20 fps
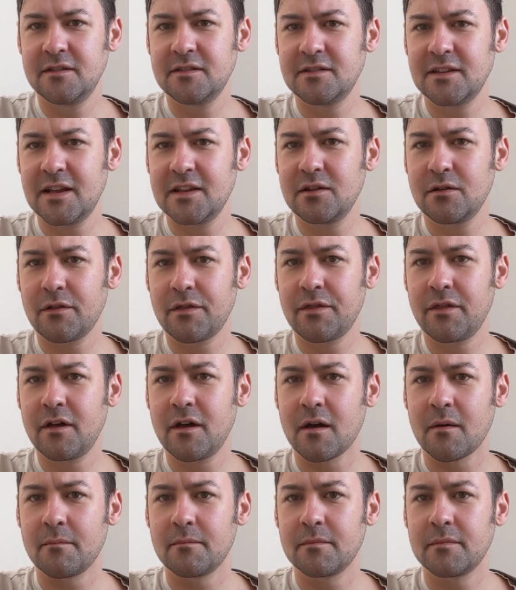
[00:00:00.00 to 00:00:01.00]
just let your
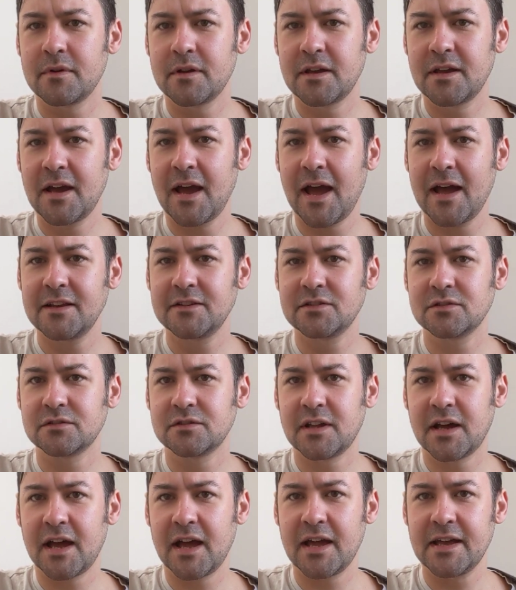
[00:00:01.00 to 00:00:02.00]
thumb catch
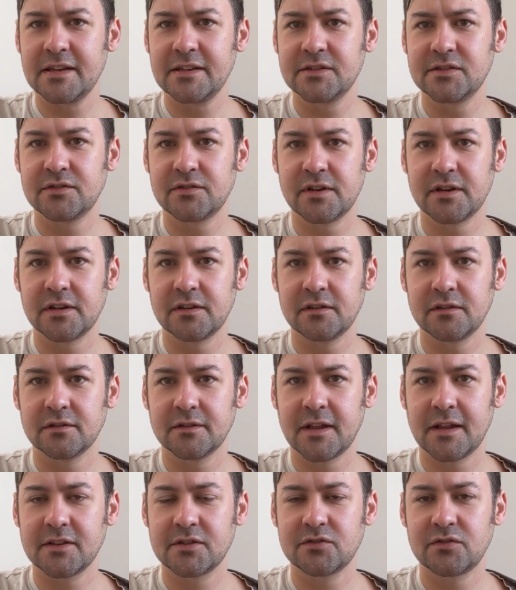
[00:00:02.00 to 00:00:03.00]
on that A string, on
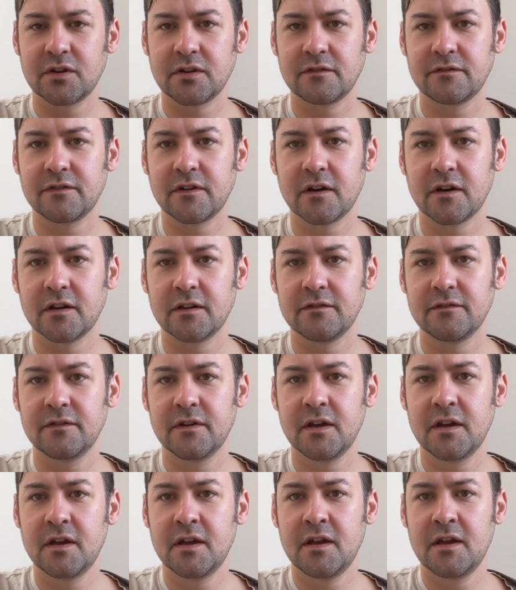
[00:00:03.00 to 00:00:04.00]
that string 5,
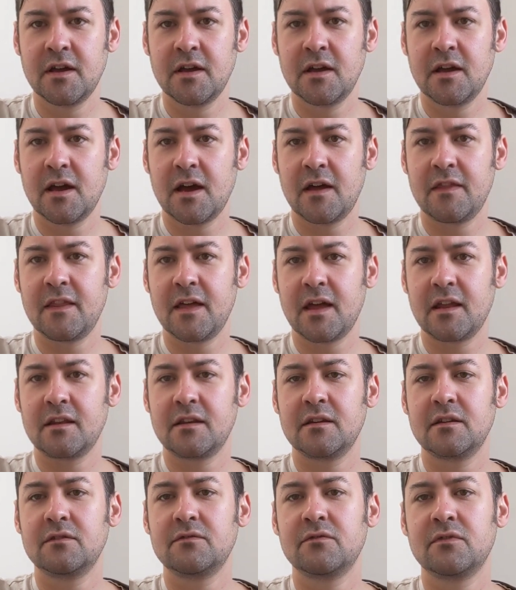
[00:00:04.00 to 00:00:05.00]
and
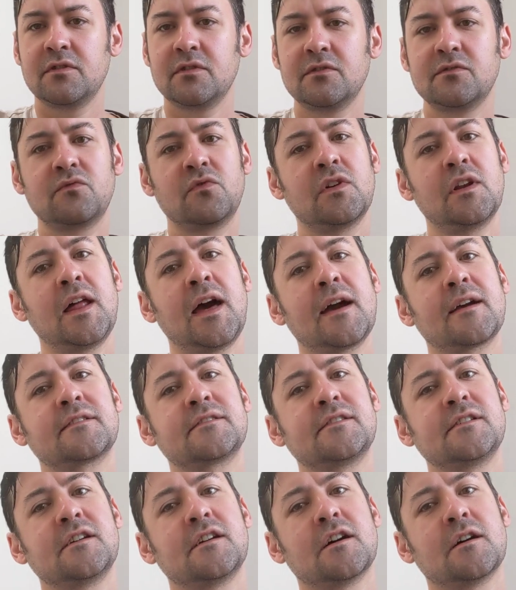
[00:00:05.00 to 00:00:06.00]
then relax
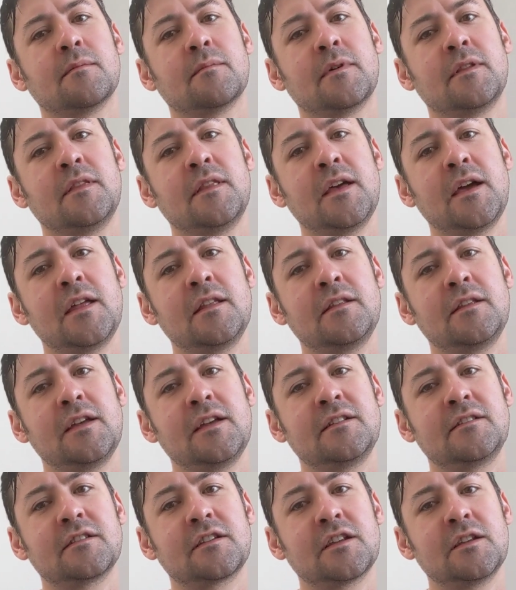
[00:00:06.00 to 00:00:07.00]
the arm, and then
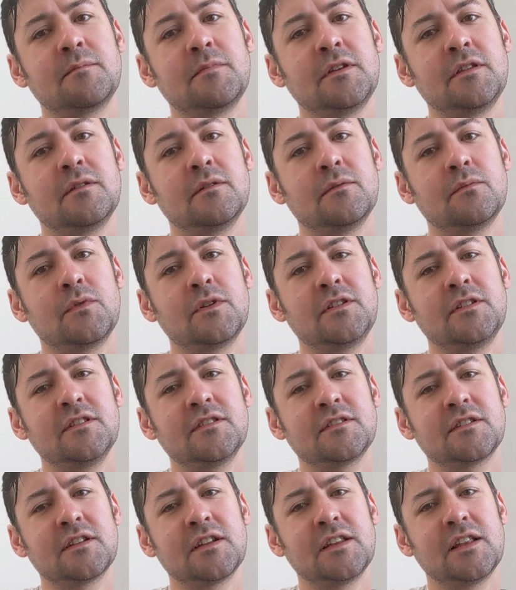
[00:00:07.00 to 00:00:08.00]
it's going to be that we're
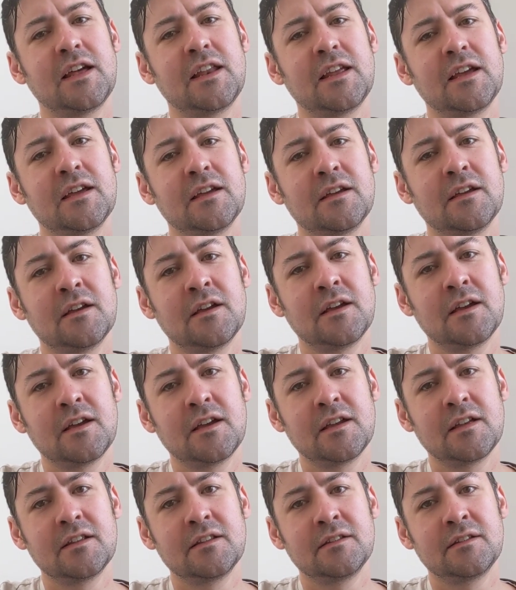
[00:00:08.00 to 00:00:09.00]
just going to let it
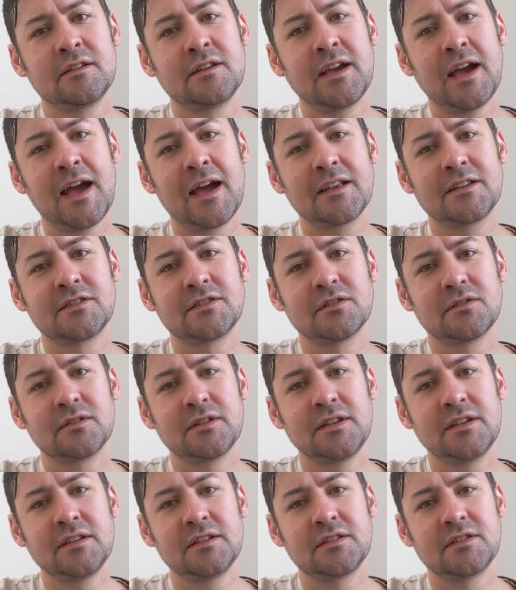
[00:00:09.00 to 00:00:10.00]
catch on
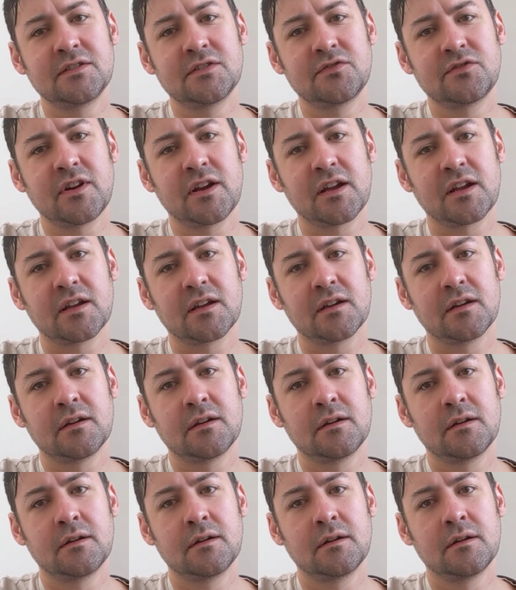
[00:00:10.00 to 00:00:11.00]
each string
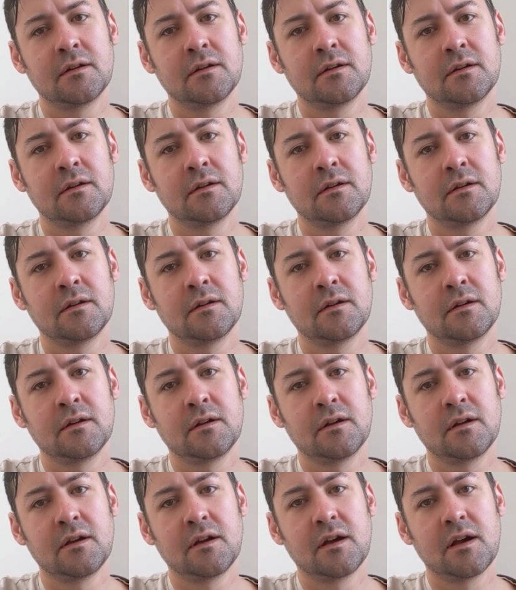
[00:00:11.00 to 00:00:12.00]

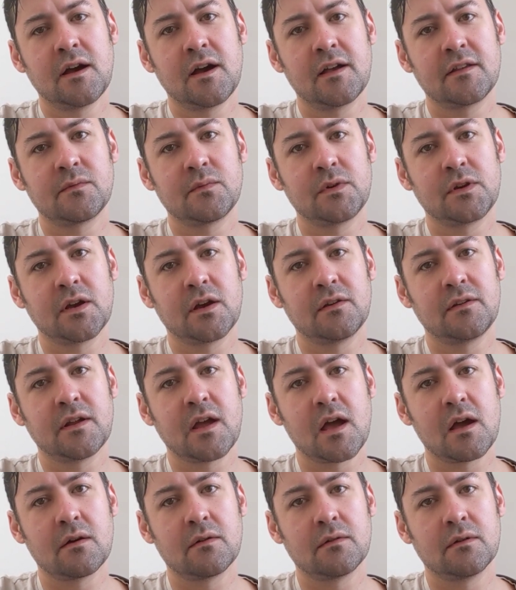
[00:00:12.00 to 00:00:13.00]
as we go
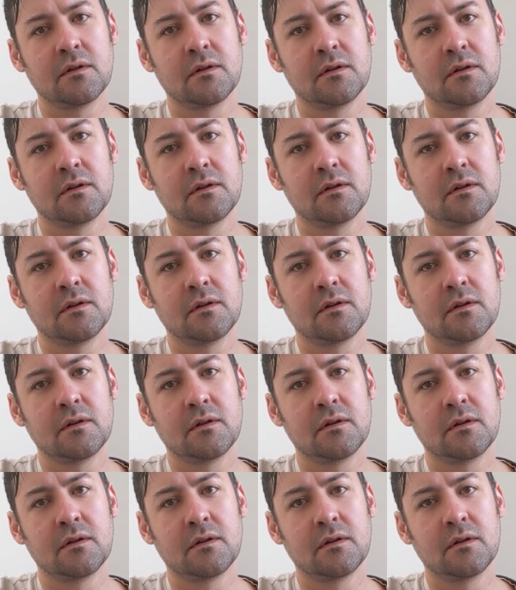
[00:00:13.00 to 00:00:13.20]
down.